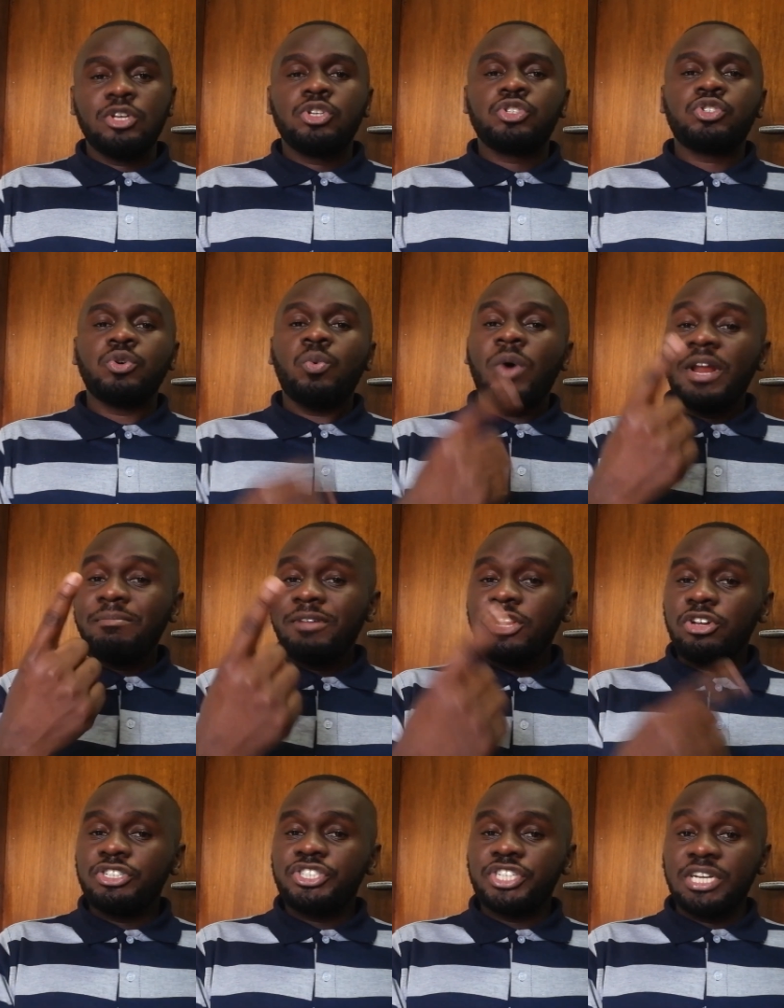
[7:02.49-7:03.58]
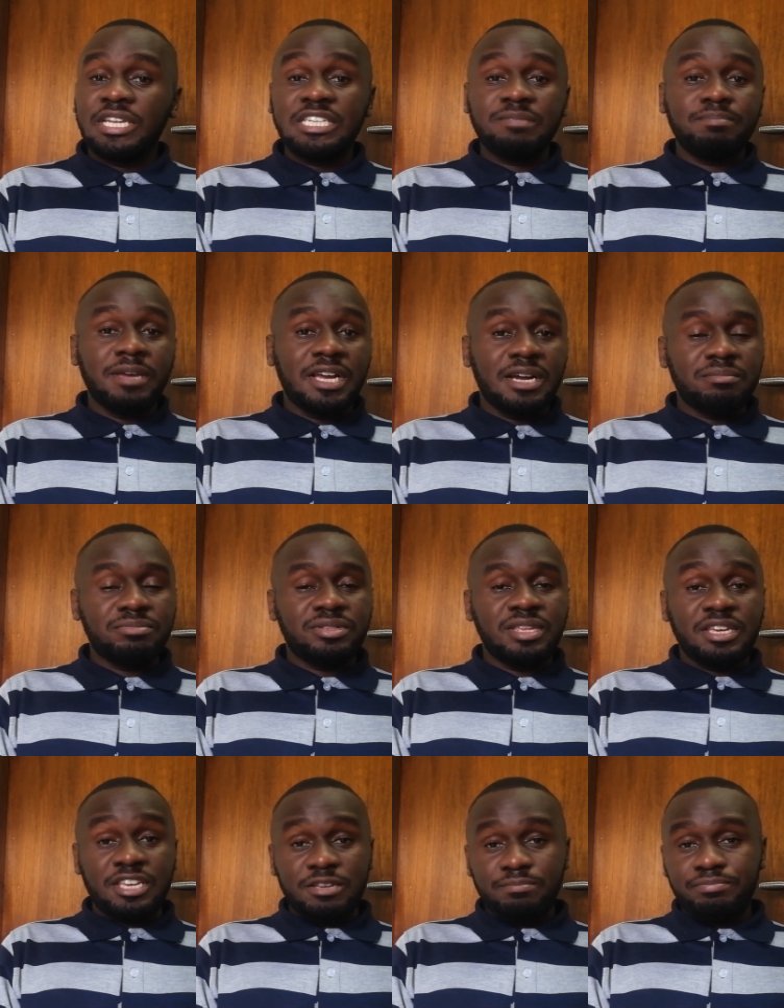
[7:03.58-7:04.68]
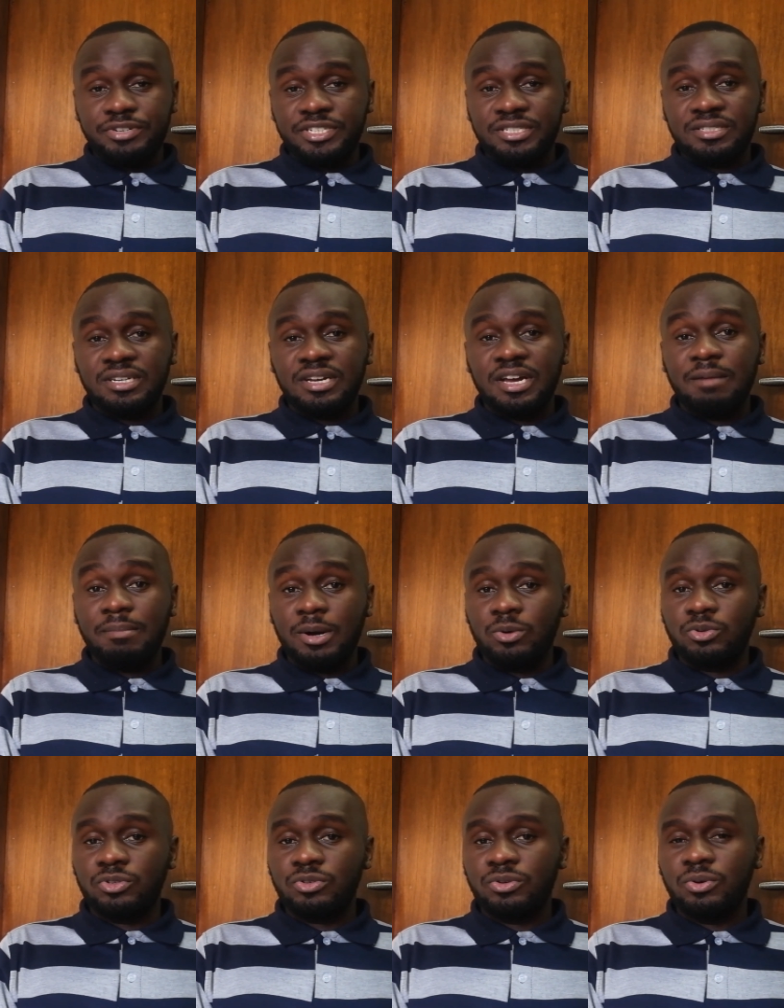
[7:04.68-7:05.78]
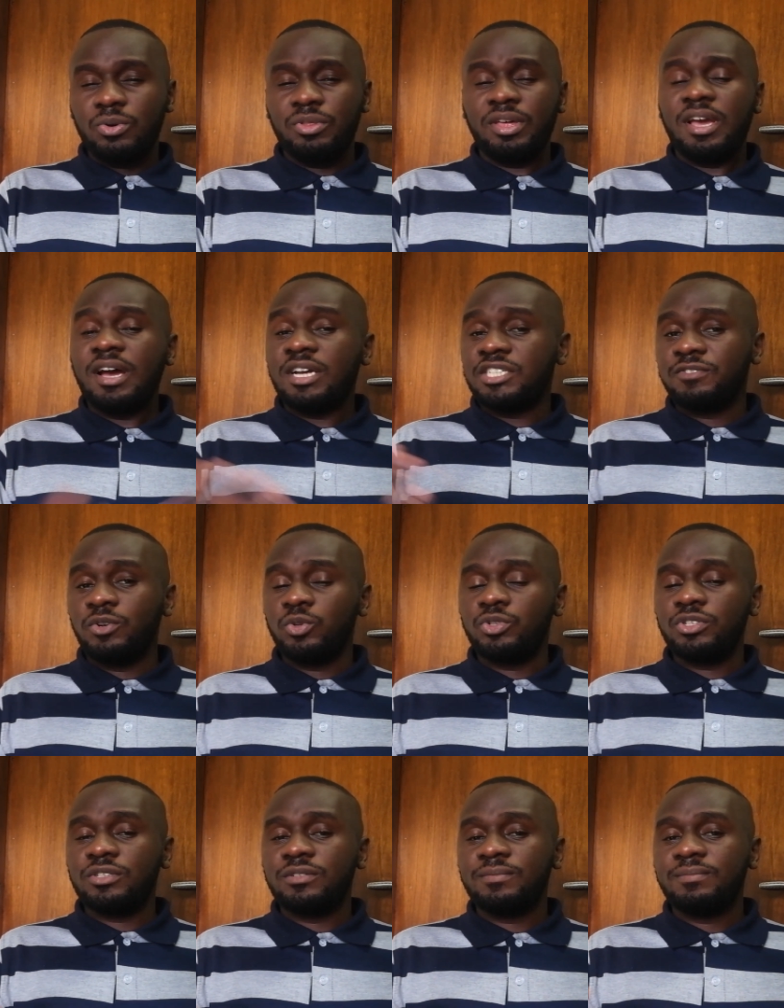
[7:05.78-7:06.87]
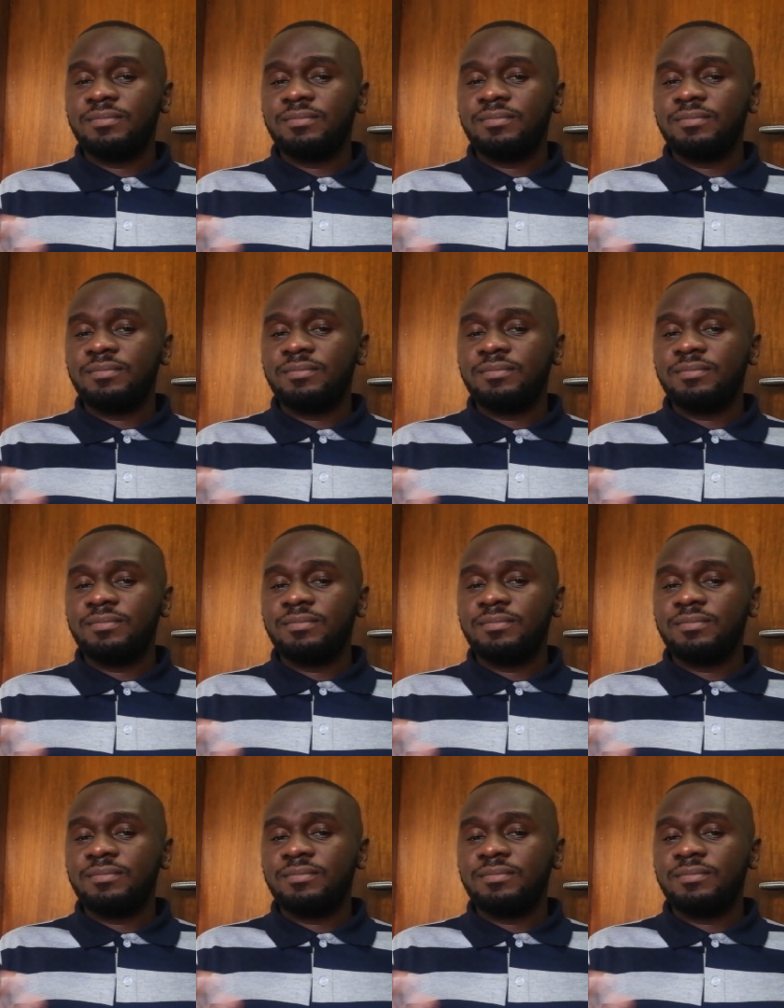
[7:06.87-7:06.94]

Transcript: So 1 million shilling becomes the imprest amount or the cash float.